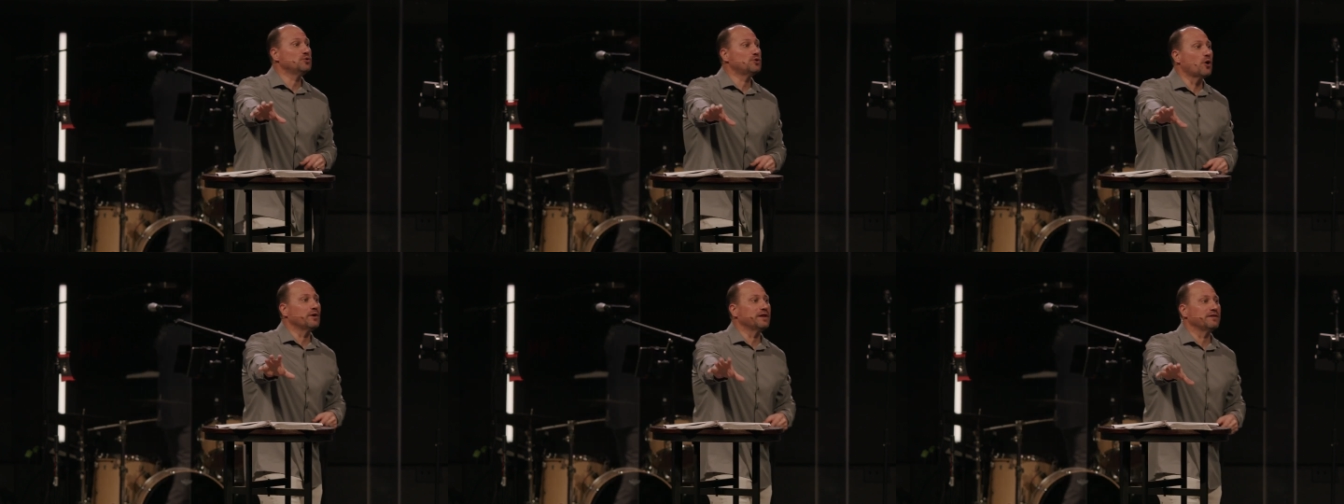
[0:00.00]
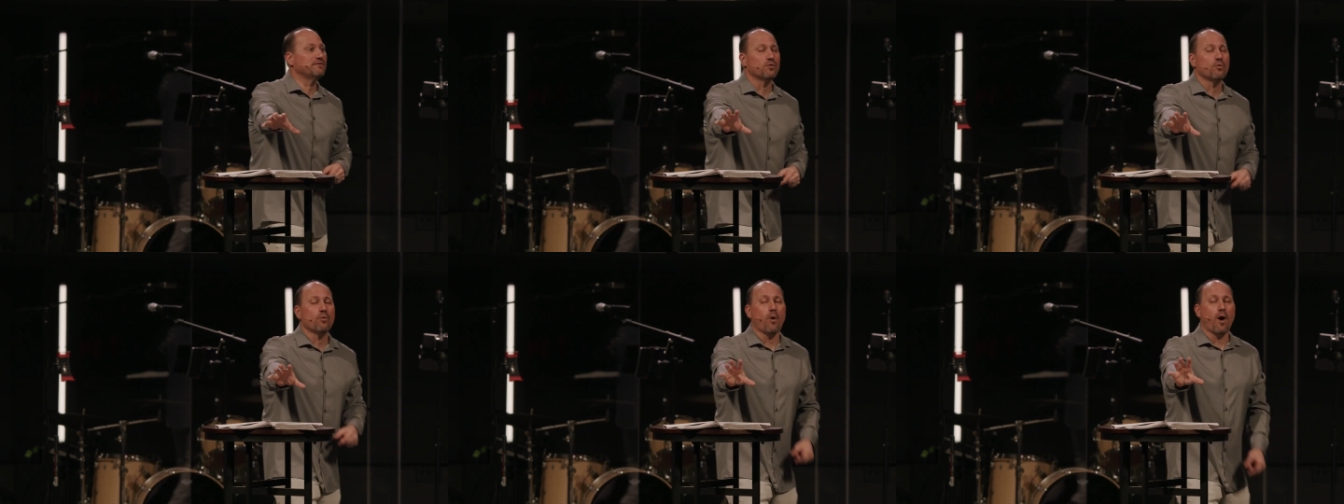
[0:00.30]
don't
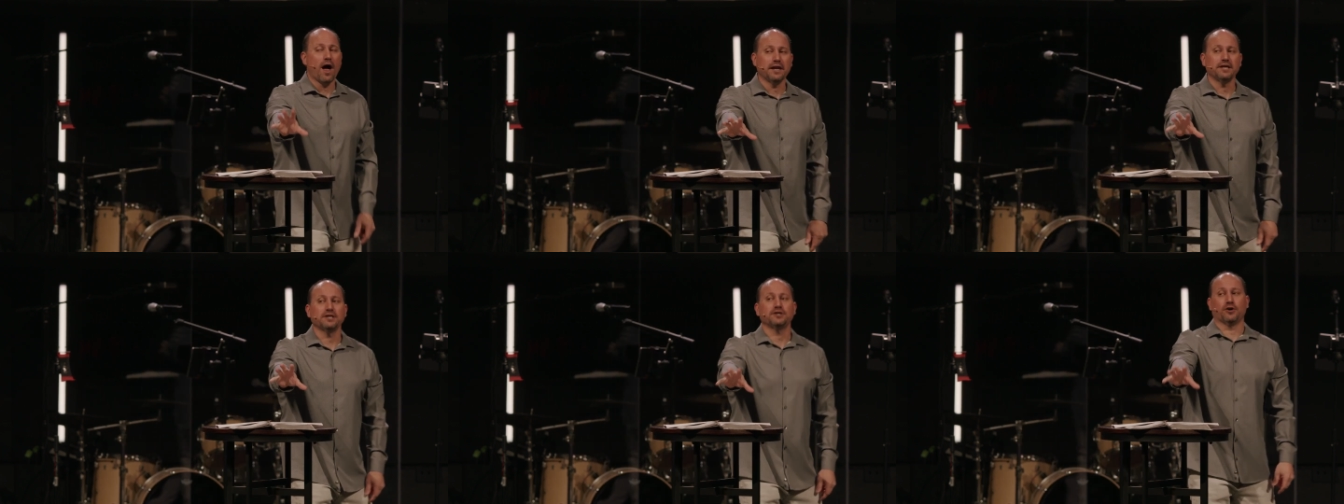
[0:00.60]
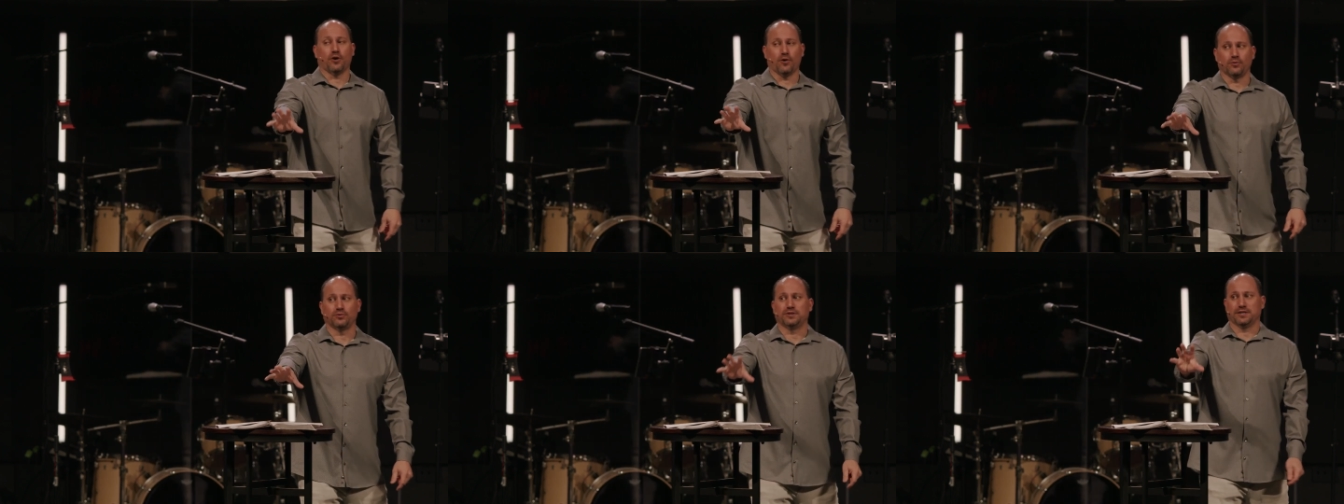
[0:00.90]
even want to
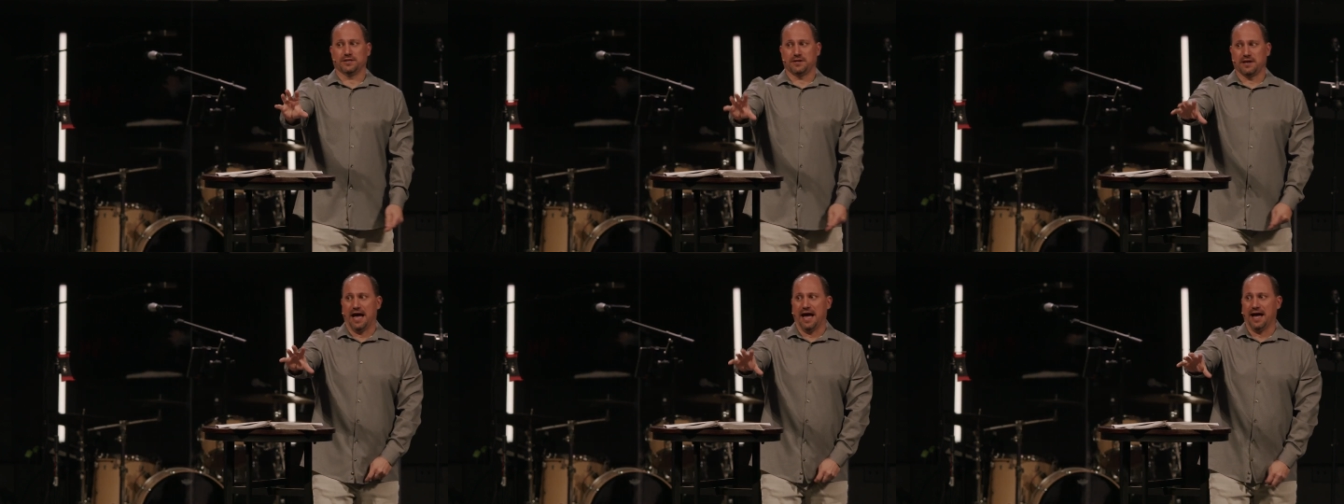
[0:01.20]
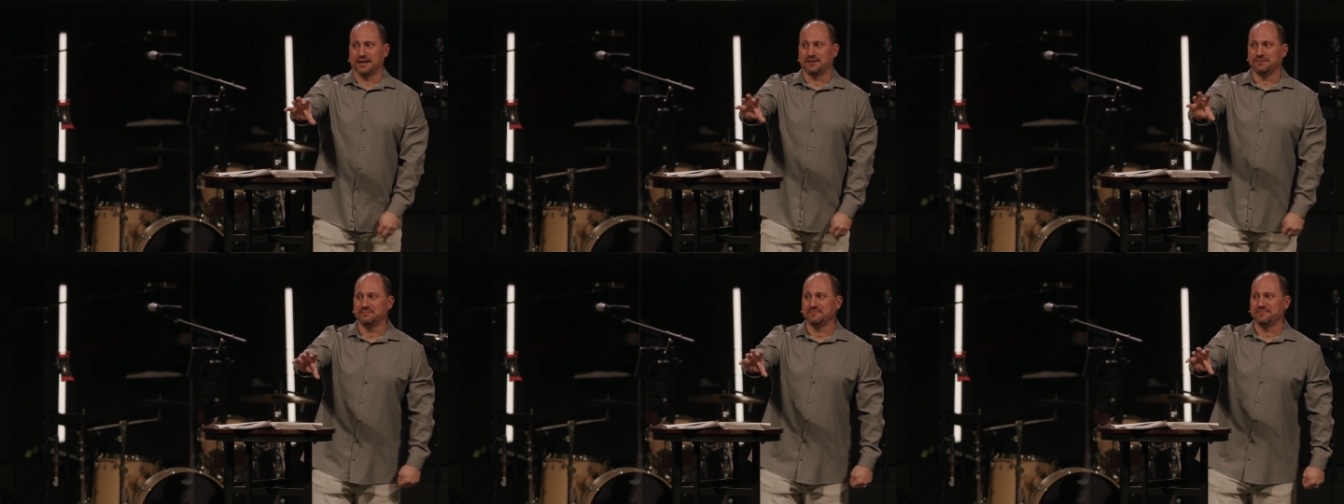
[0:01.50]
go to God.
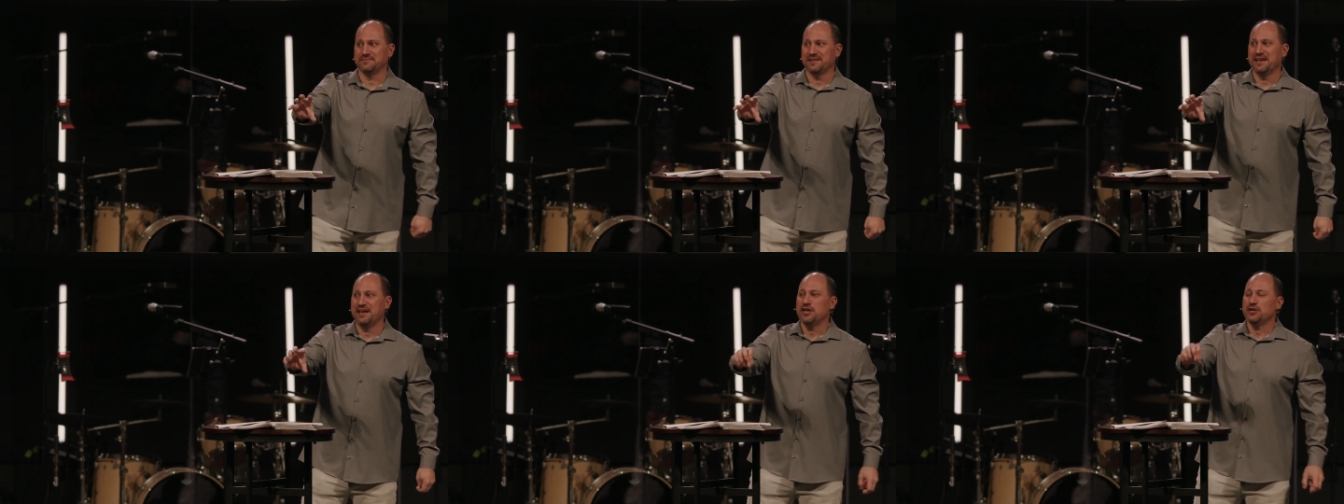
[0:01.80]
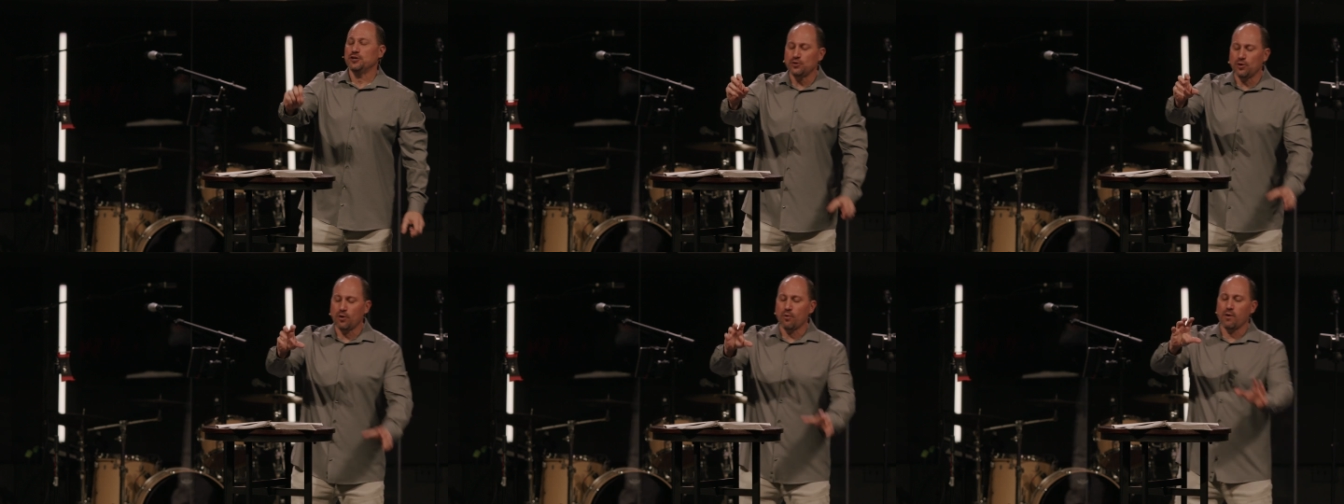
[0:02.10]
You don't